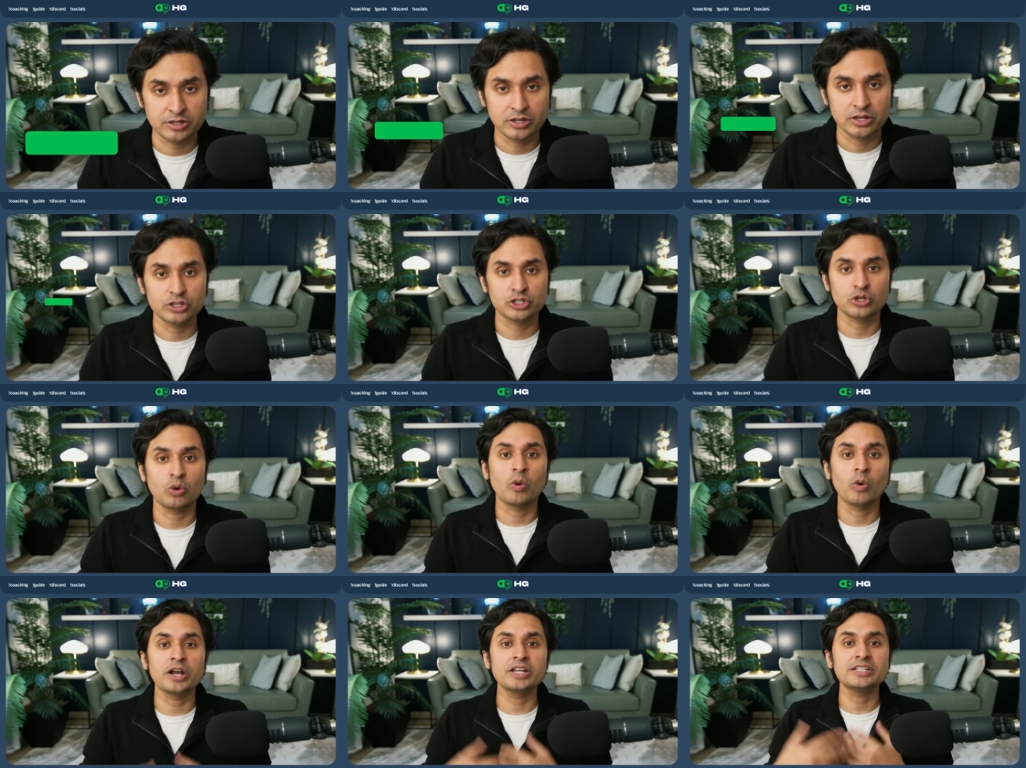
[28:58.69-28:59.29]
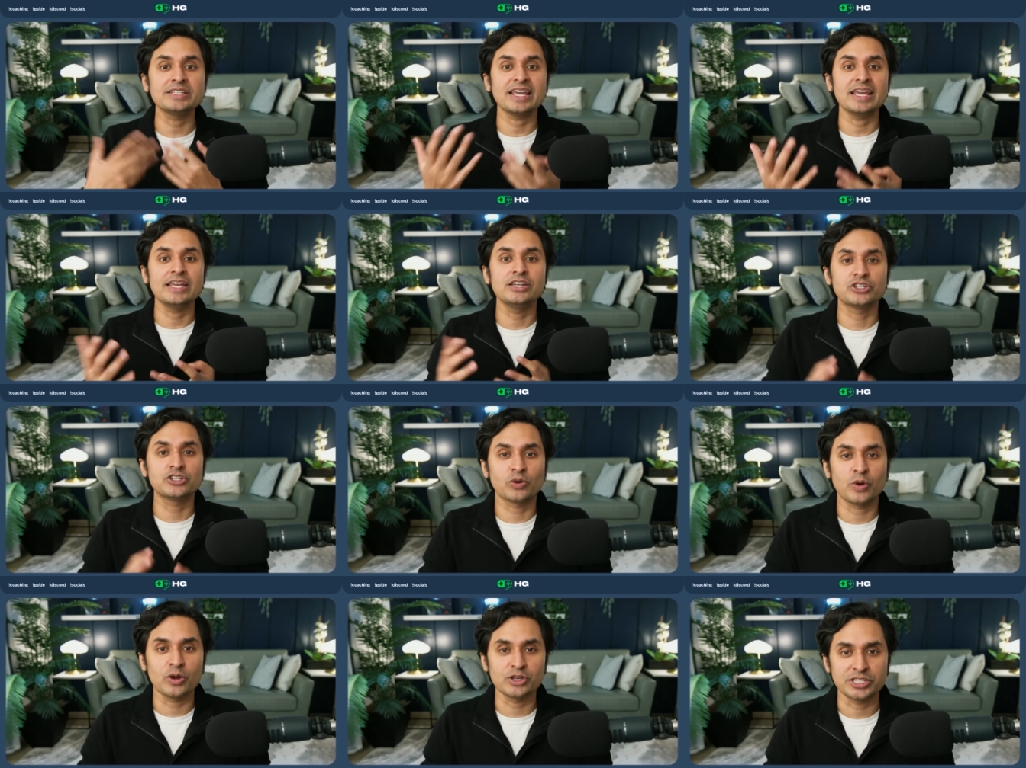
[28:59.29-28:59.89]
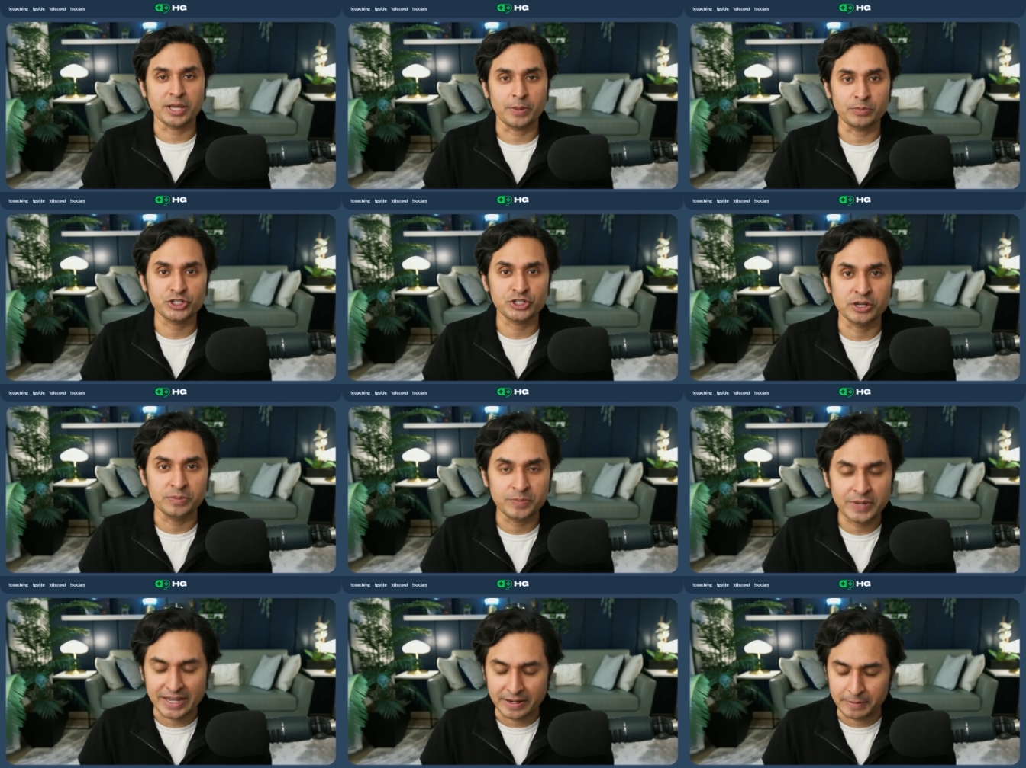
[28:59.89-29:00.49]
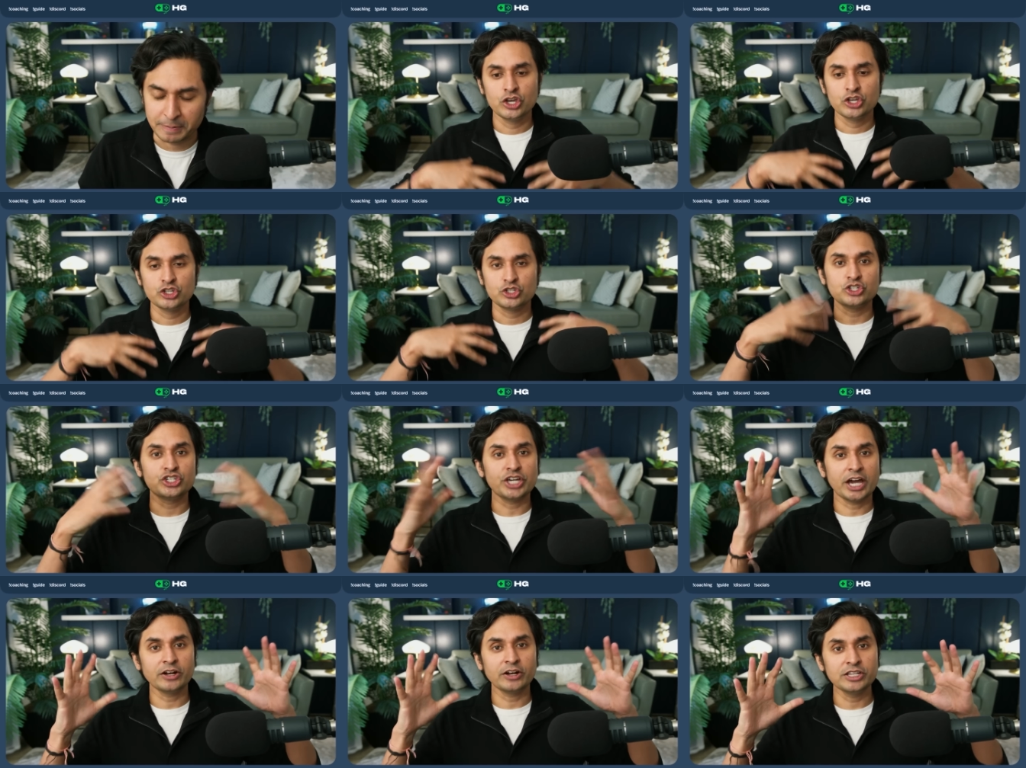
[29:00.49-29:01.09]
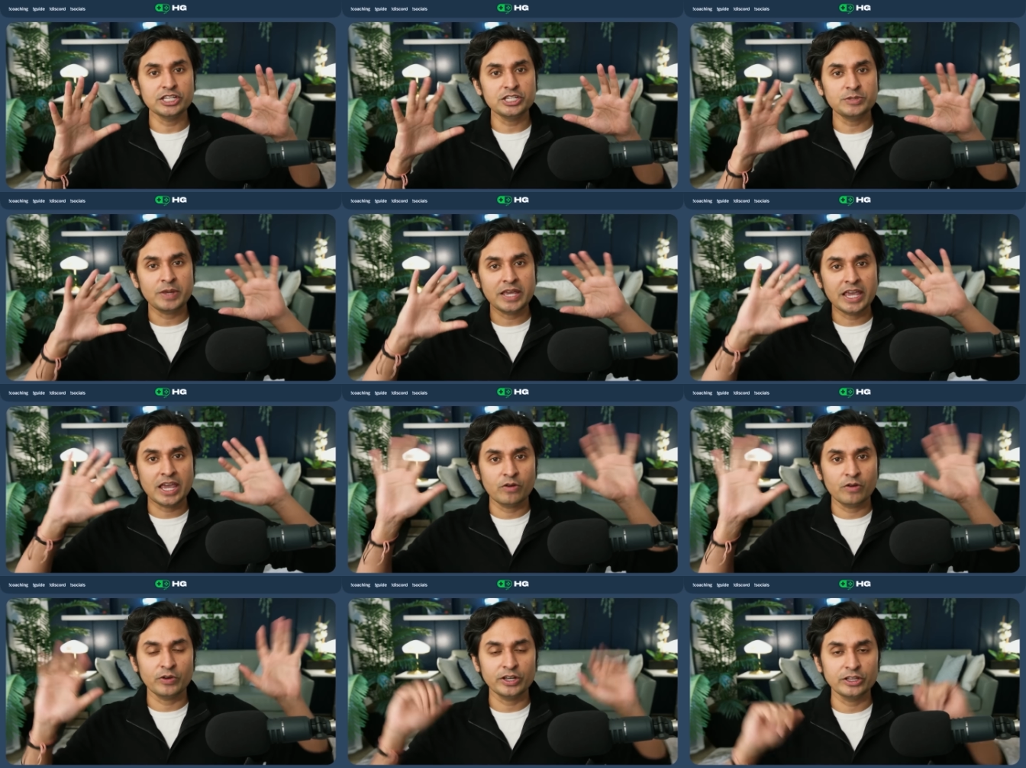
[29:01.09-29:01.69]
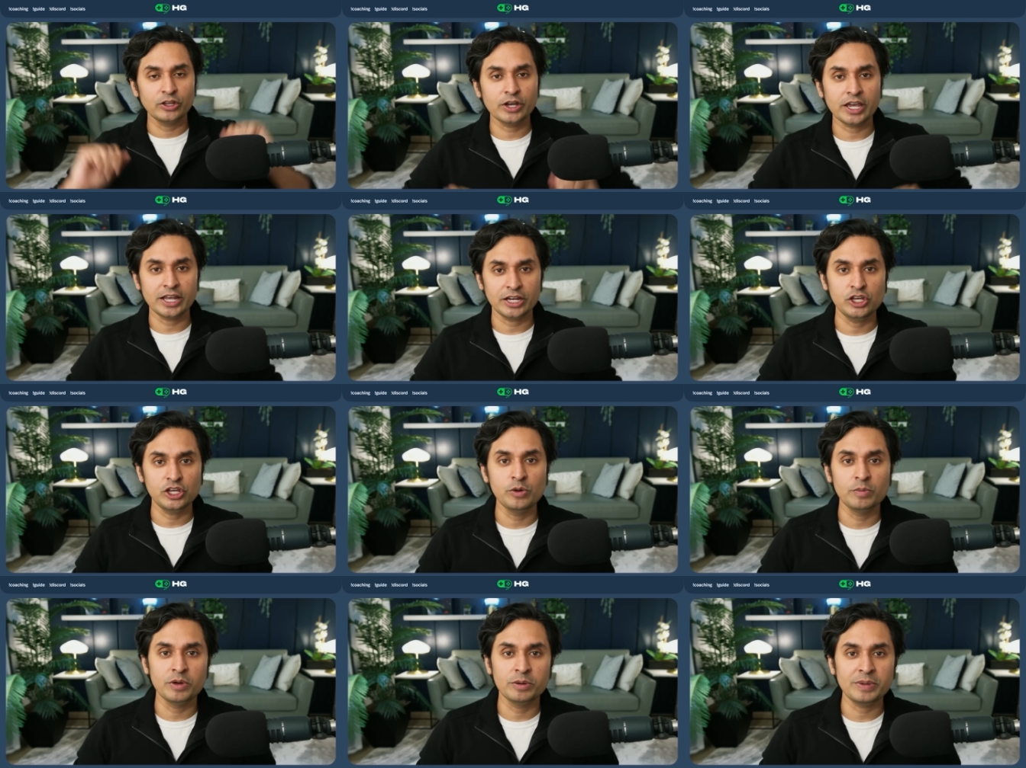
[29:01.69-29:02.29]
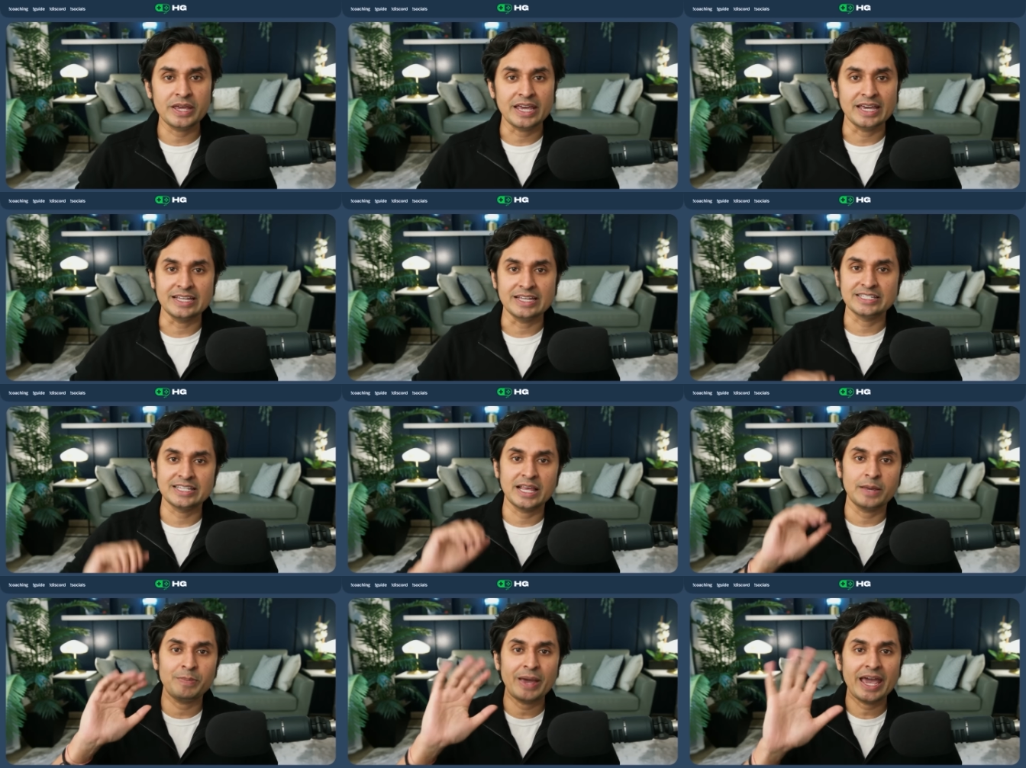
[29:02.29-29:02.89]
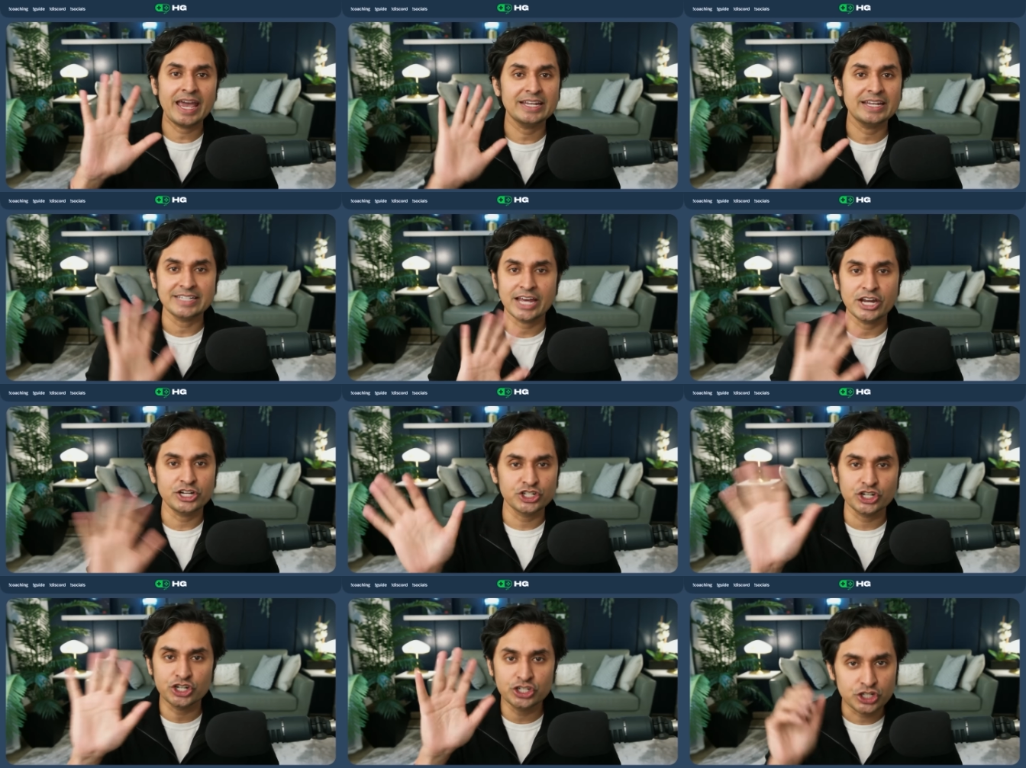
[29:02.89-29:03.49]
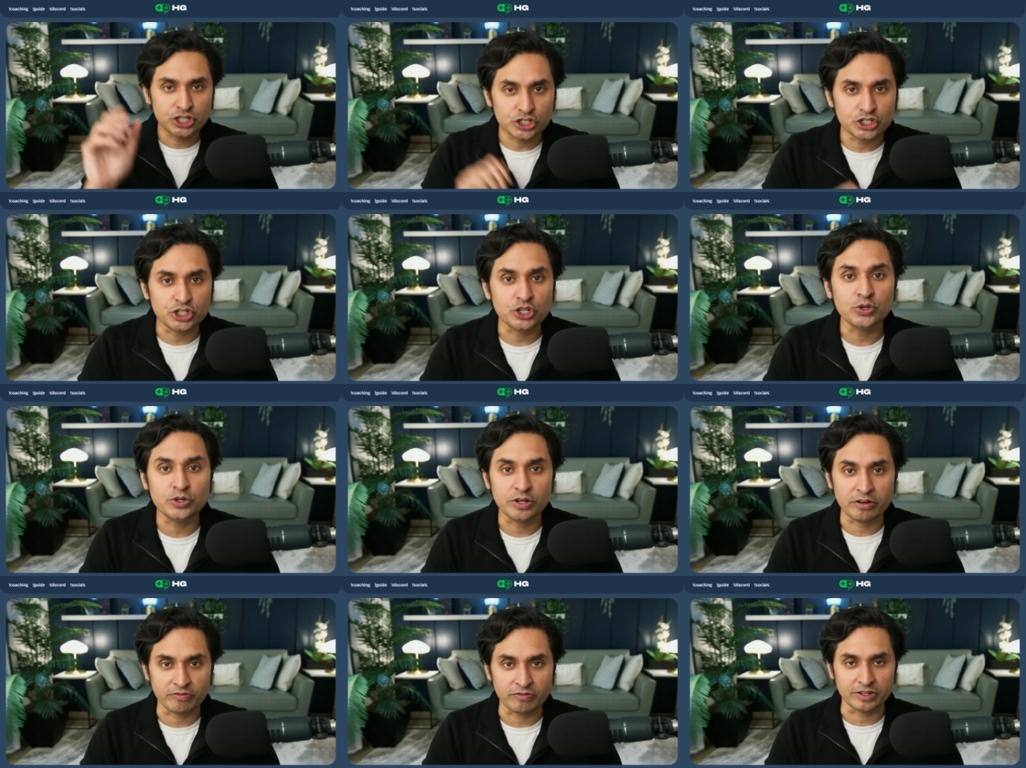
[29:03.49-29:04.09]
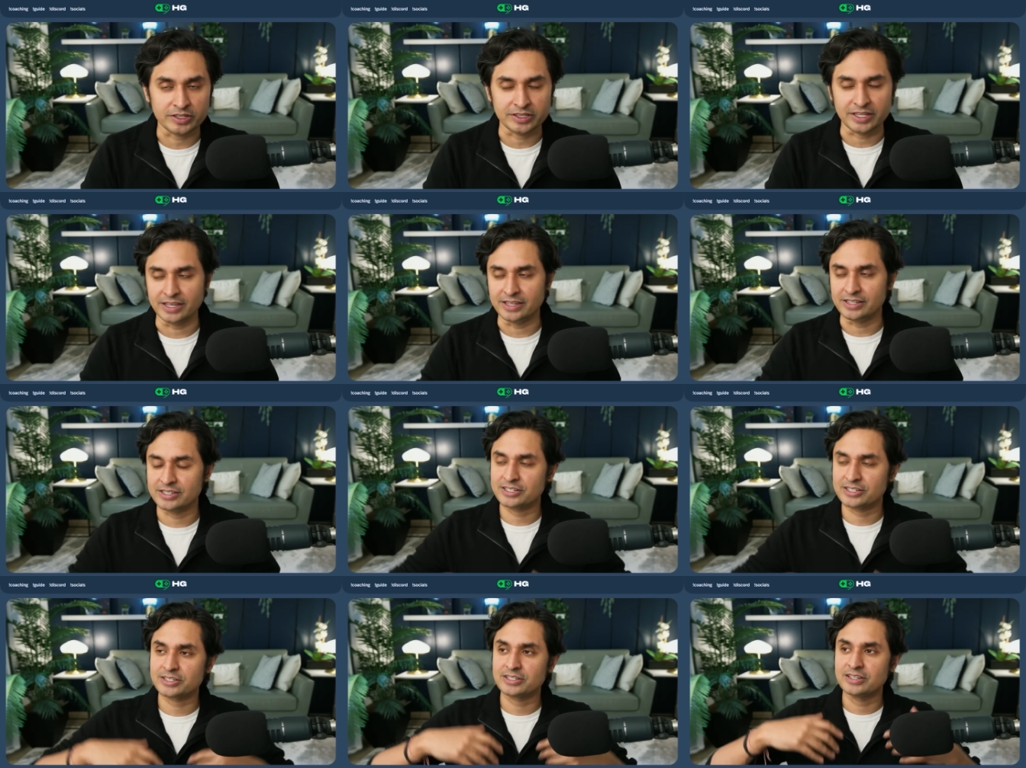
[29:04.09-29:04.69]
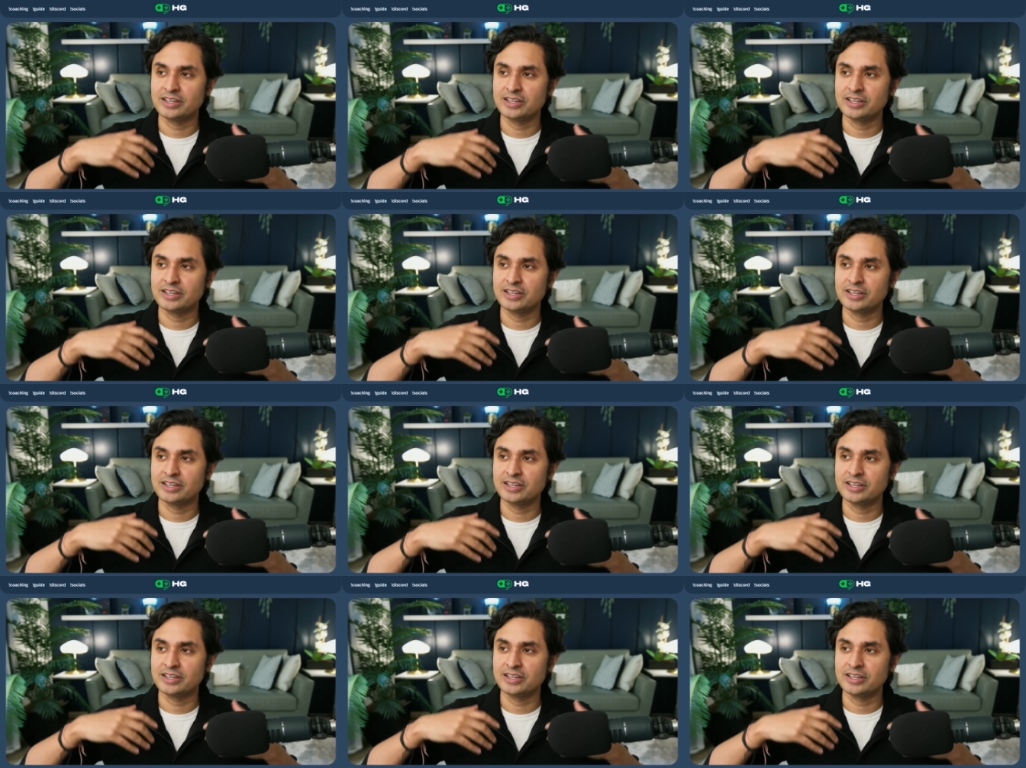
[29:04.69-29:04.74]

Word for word: So what does interoception mean? So generally speaking, if we look at human beings, they pay attention to two different things.